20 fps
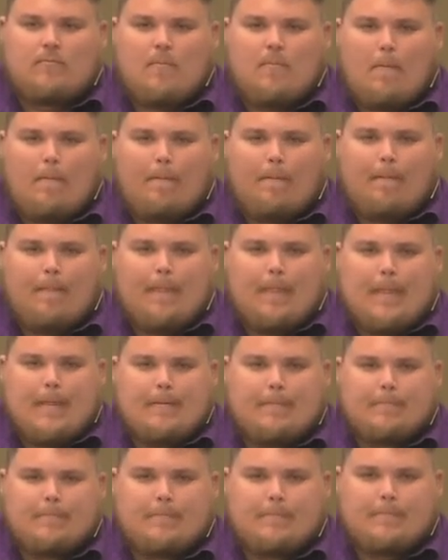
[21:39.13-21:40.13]

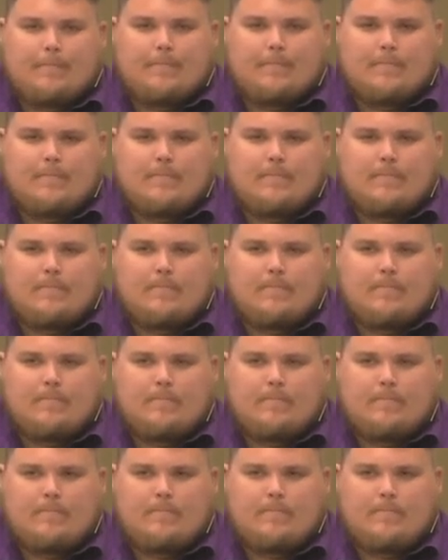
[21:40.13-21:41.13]

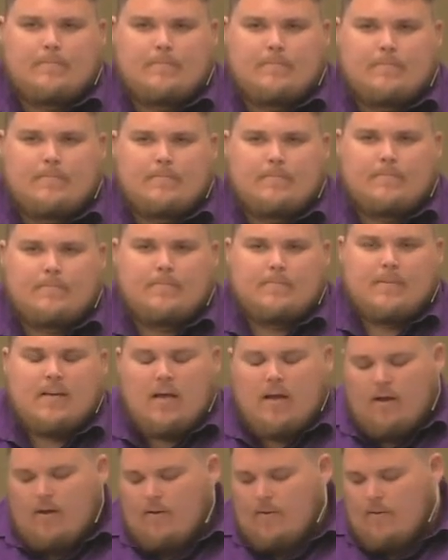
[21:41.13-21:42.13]

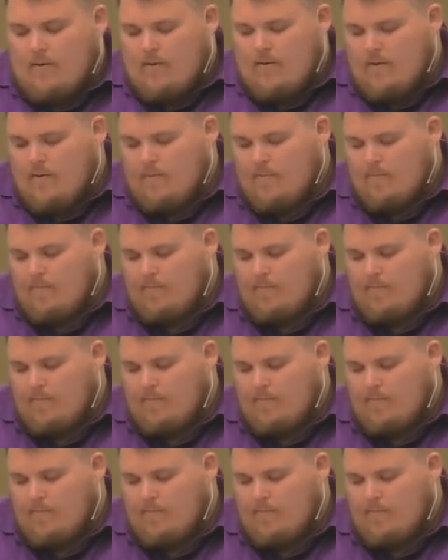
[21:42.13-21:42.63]
Nobody speaks.